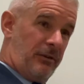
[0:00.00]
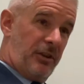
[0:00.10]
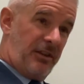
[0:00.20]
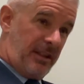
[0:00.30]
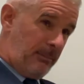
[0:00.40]

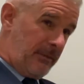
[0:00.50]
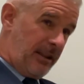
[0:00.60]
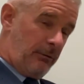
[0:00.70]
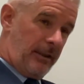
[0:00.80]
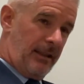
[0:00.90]
to some
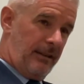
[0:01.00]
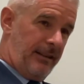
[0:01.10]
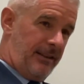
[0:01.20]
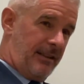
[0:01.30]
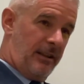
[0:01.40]
degree at
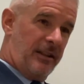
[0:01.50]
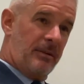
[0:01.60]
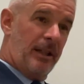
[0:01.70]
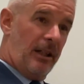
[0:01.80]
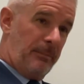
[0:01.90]
least, going
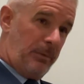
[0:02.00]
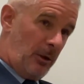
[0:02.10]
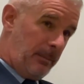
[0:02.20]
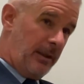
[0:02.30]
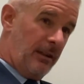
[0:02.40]
to be
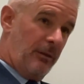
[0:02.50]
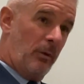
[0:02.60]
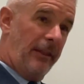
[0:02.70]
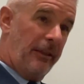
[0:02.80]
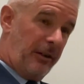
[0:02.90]
unpopular
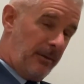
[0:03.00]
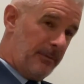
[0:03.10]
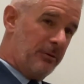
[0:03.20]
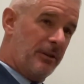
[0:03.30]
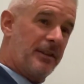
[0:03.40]
with the
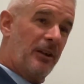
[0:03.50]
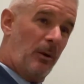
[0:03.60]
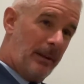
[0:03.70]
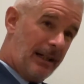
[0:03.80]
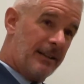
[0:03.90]
community
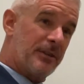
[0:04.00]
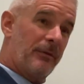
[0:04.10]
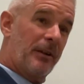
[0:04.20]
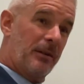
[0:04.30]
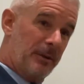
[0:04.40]
or parts
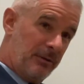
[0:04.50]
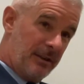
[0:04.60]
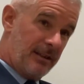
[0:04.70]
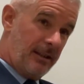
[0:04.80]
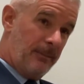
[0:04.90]
of the
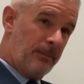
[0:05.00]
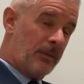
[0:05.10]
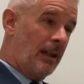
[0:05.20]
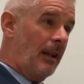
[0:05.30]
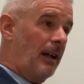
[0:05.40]
community.
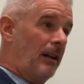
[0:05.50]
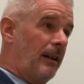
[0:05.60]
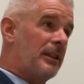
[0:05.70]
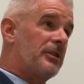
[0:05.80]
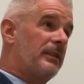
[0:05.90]

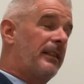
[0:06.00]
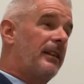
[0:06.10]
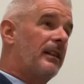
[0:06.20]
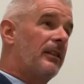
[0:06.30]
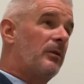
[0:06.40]
I actually
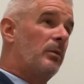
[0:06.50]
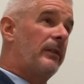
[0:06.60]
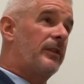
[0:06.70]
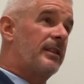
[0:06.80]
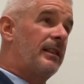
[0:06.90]
think that
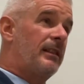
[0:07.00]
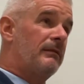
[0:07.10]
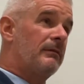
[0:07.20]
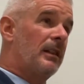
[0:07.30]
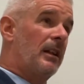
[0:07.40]
we've
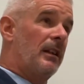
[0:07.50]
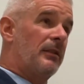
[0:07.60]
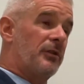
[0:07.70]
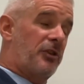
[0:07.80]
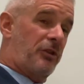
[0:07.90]
seen
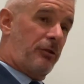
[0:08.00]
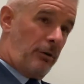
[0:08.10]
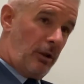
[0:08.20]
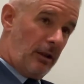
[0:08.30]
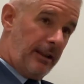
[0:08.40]

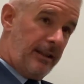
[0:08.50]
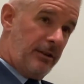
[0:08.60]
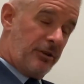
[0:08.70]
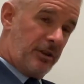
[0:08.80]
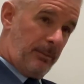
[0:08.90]
strong
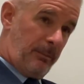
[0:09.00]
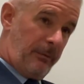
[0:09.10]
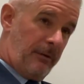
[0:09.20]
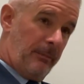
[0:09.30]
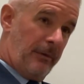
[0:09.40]
leadership
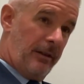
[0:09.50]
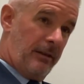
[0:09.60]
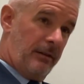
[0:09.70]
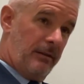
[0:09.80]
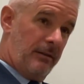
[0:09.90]
from
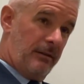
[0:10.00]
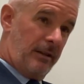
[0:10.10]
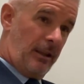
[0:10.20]
the